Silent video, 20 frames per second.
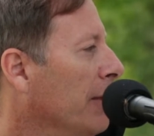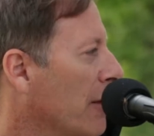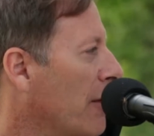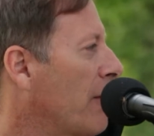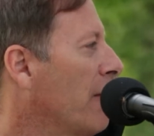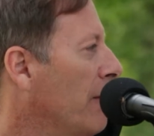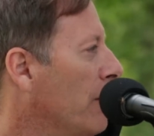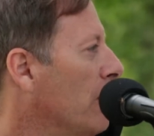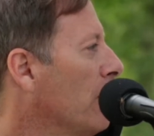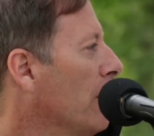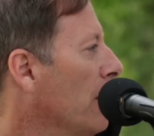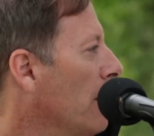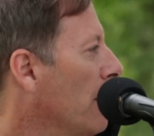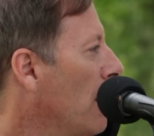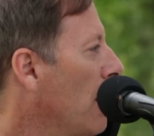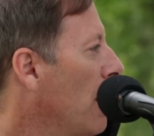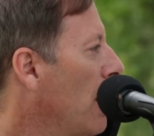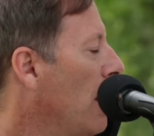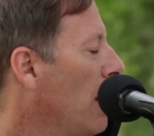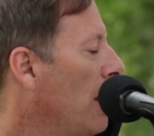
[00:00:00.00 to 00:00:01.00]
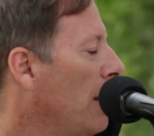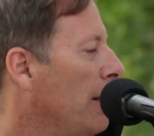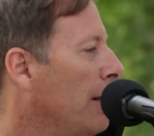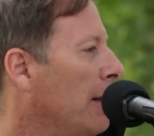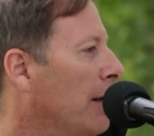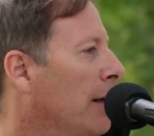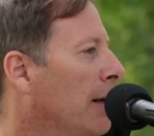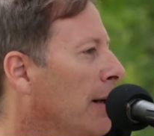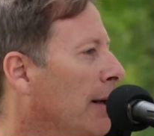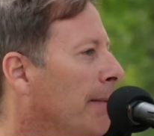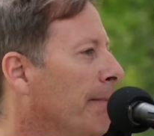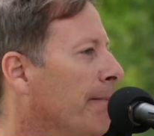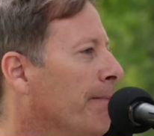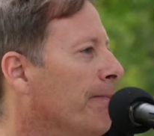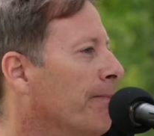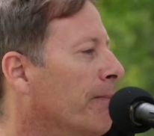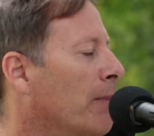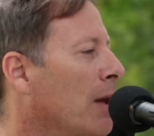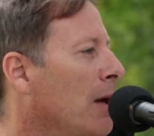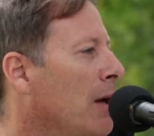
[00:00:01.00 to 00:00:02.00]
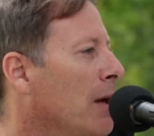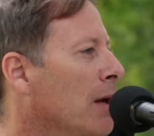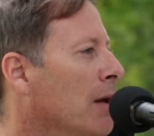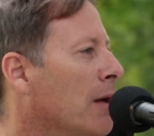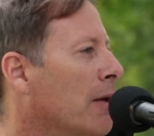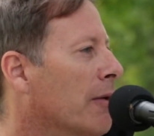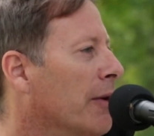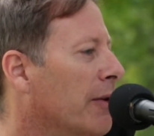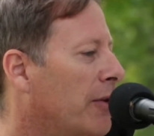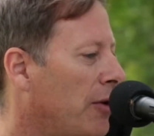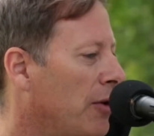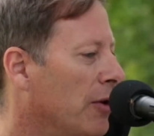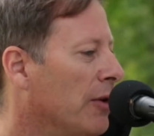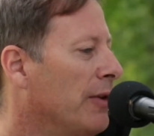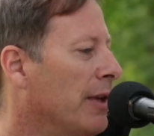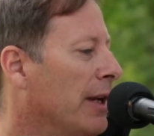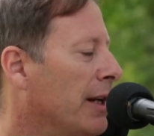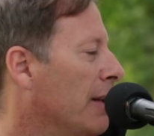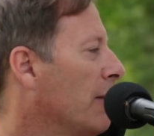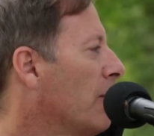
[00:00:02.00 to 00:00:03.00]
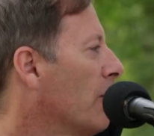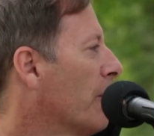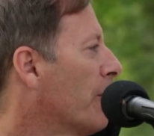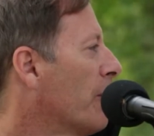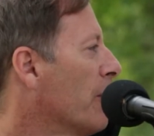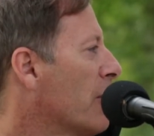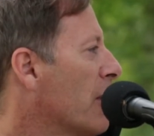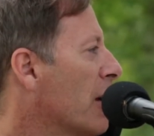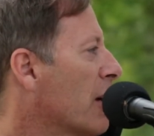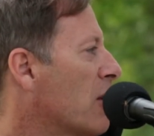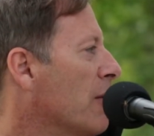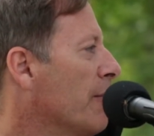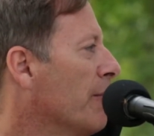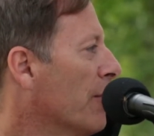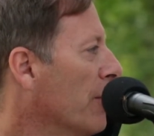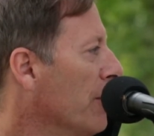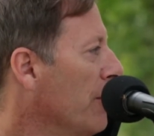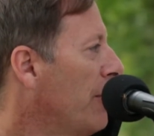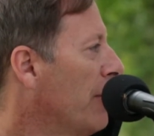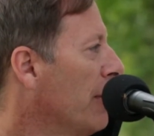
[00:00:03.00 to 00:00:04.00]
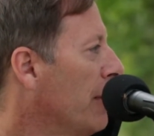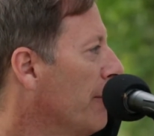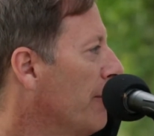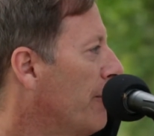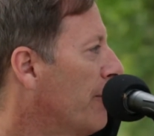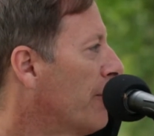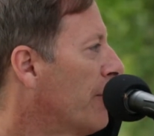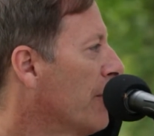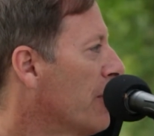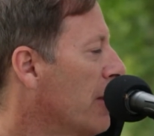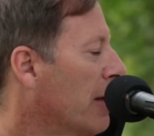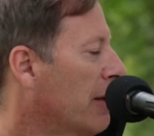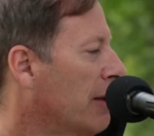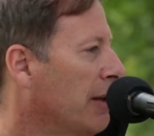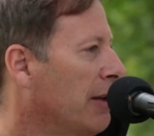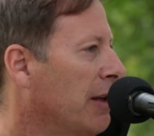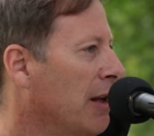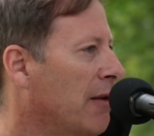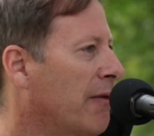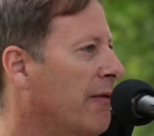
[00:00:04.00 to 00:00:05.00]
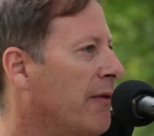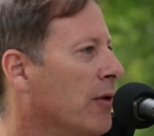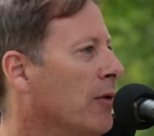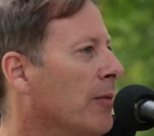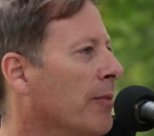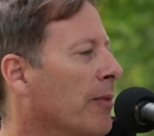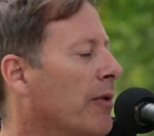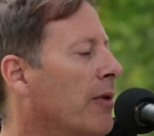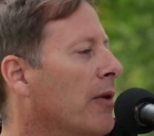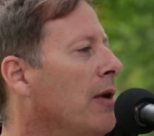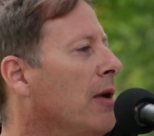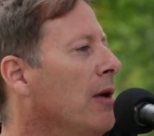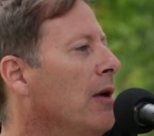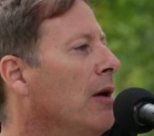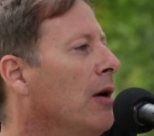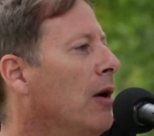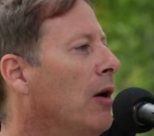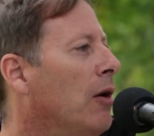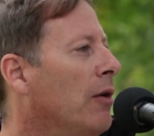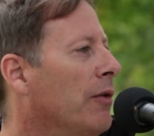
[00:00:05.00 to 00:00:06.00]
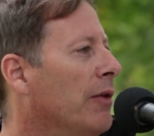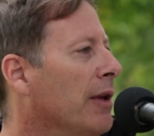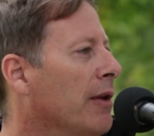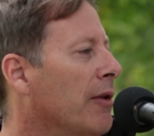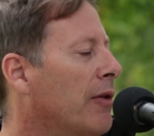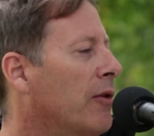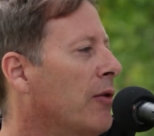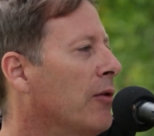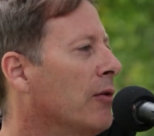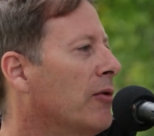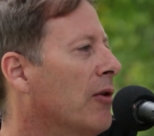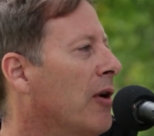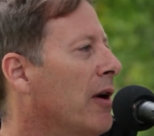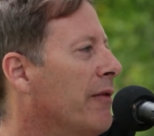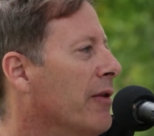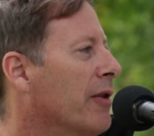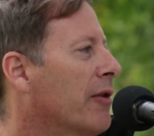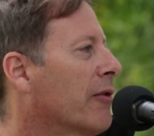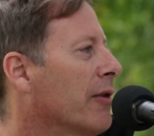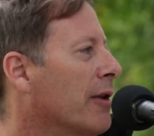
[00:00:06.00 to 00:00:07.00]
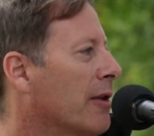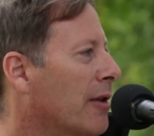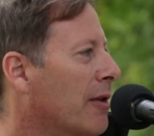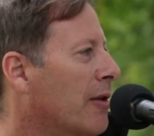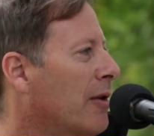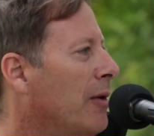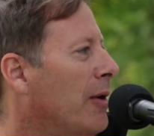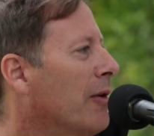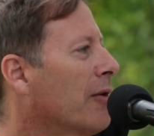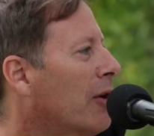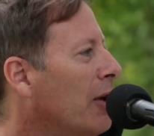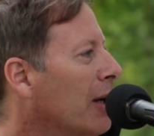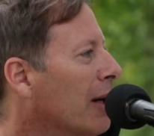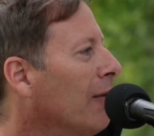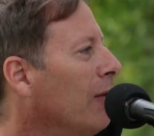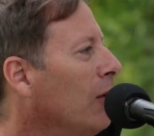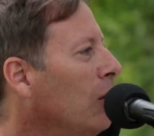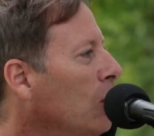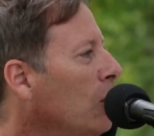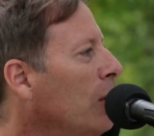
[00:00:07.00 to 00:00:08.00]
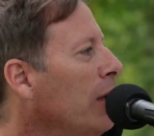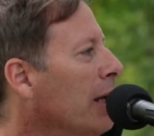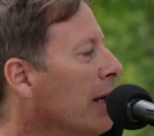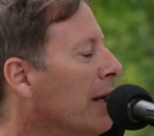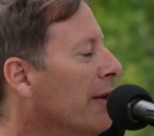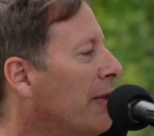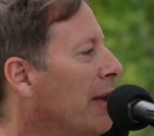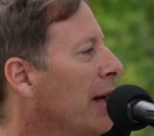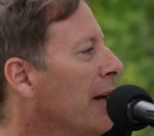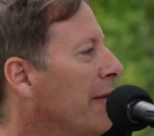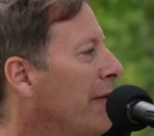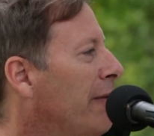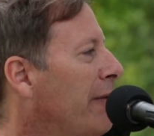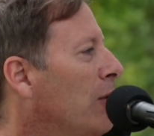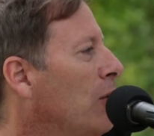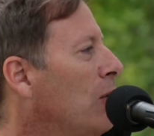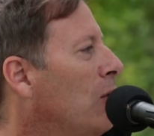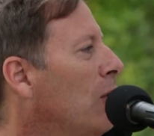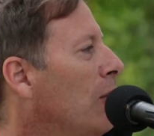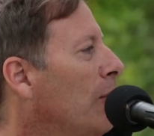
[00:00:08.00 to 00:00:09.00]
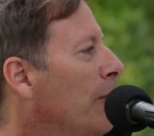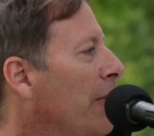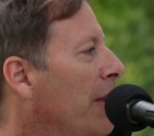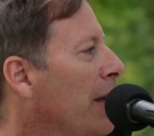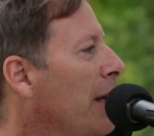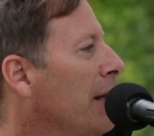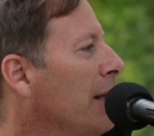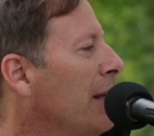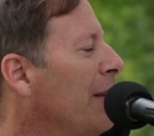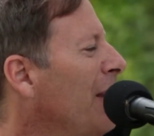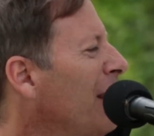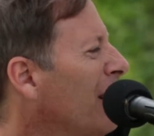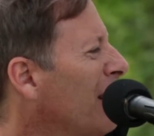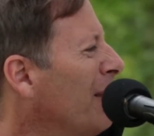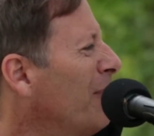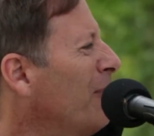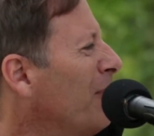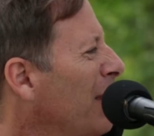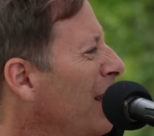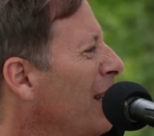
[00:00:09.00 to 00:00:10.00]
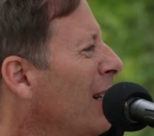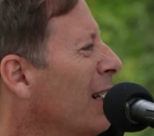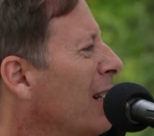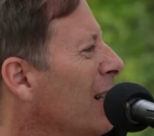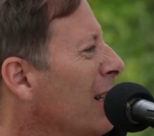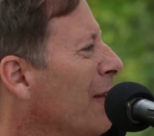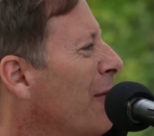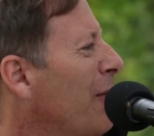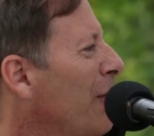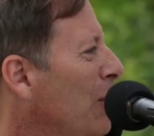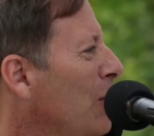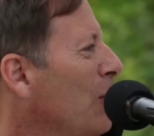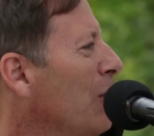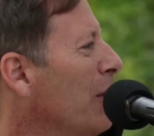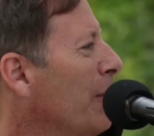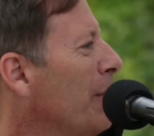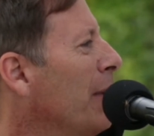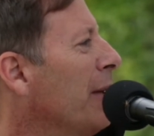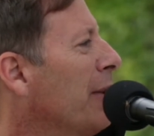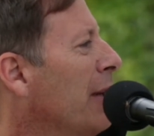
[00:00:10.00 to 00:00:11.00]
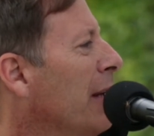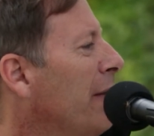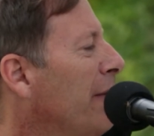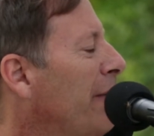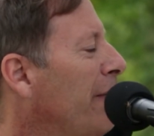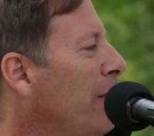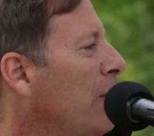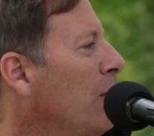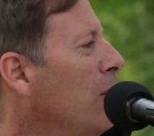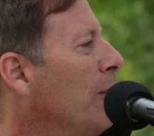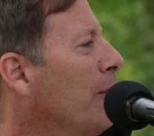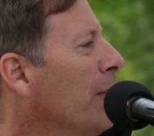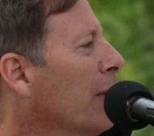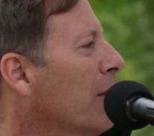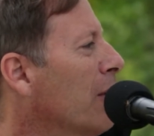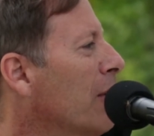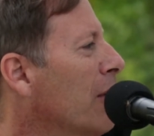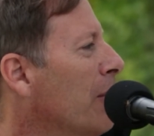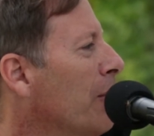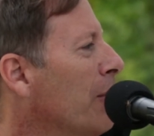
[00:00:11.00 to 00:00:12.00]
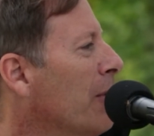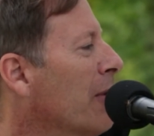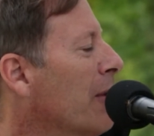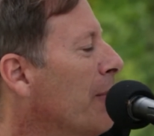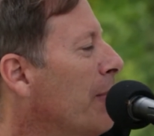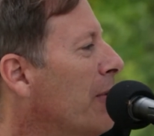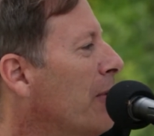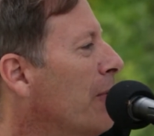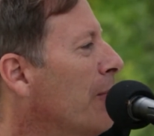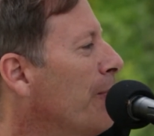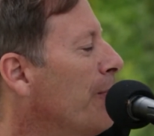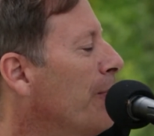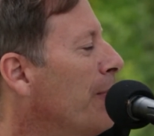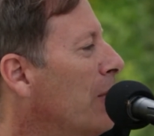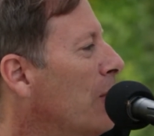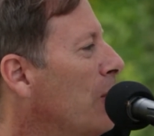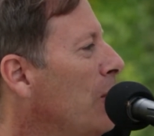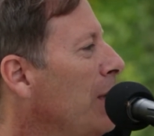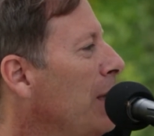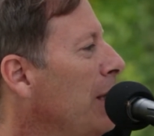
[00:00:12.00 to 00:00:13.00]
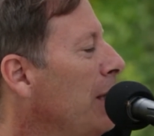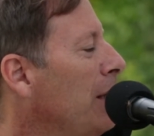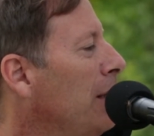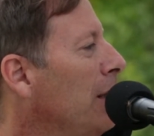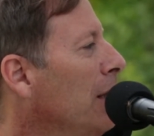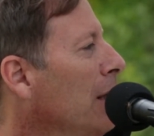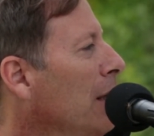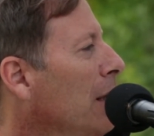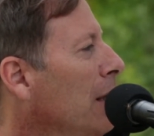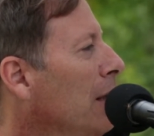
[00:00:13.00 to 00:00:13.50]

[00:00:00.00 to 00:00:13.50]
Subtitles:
Savoy, and so I turned that into a projection booth, and it projected these films on these 2 drive-in screens. And so I was kind of looking at that form then, and then I kind of thought about that form because it was between